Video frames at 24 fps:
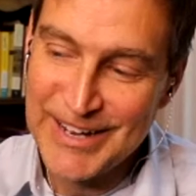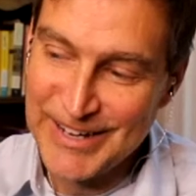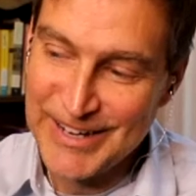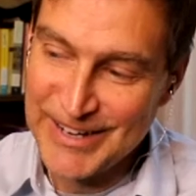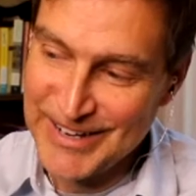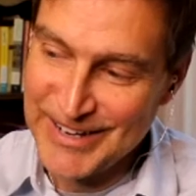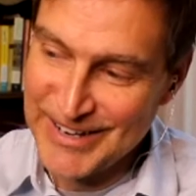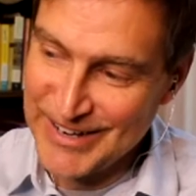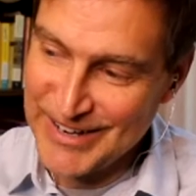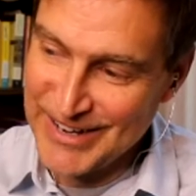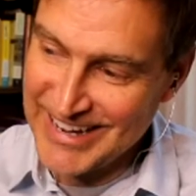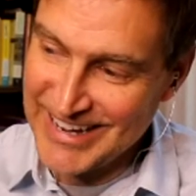
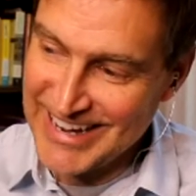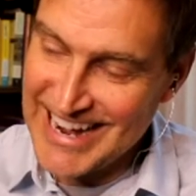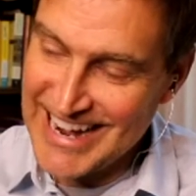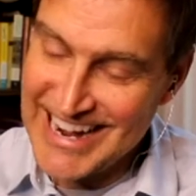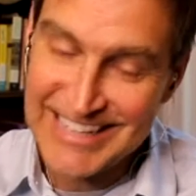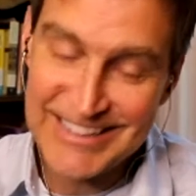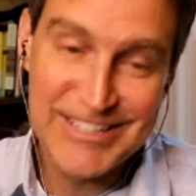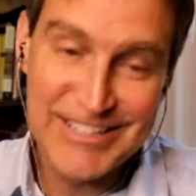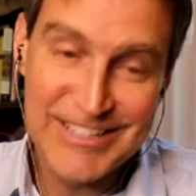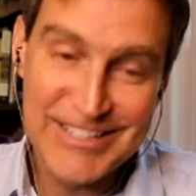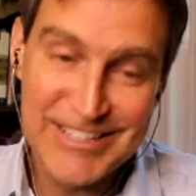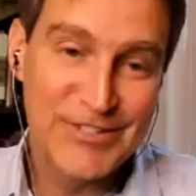uh,
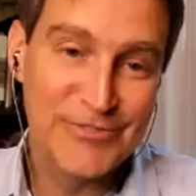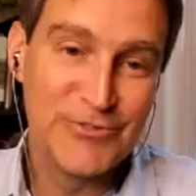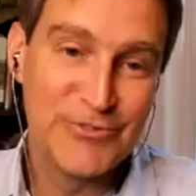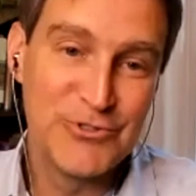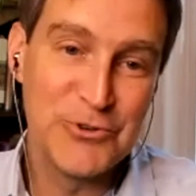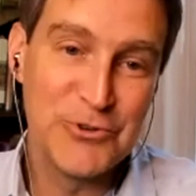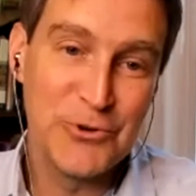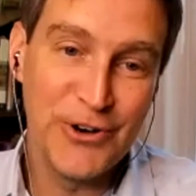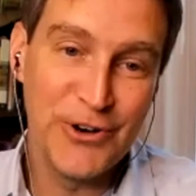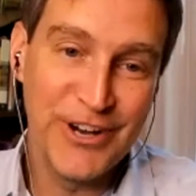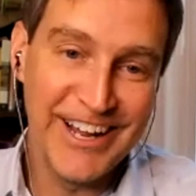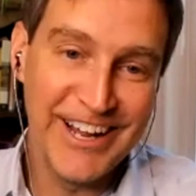islands of
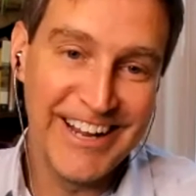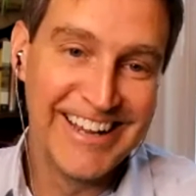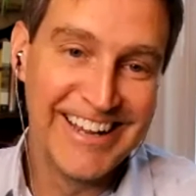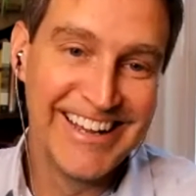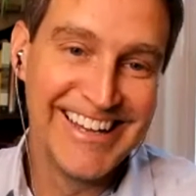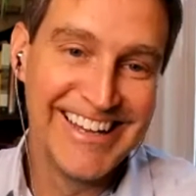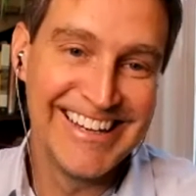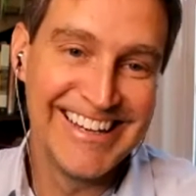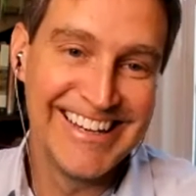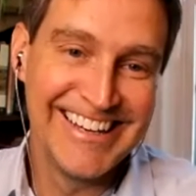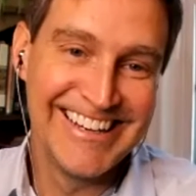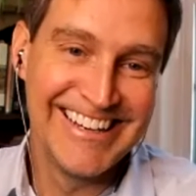joy.
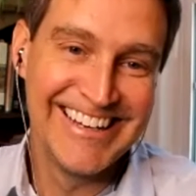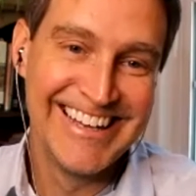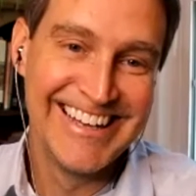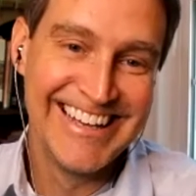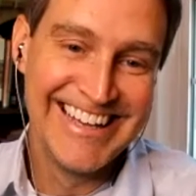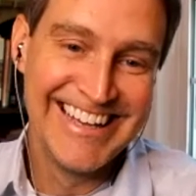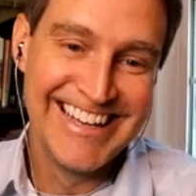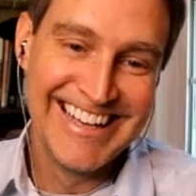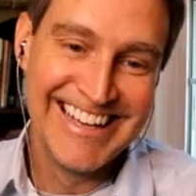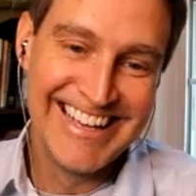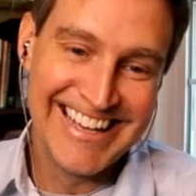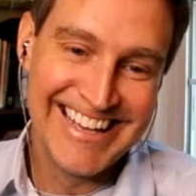
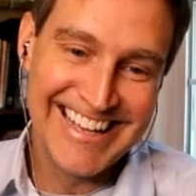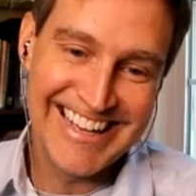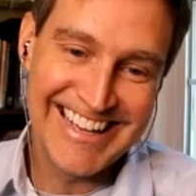yeah.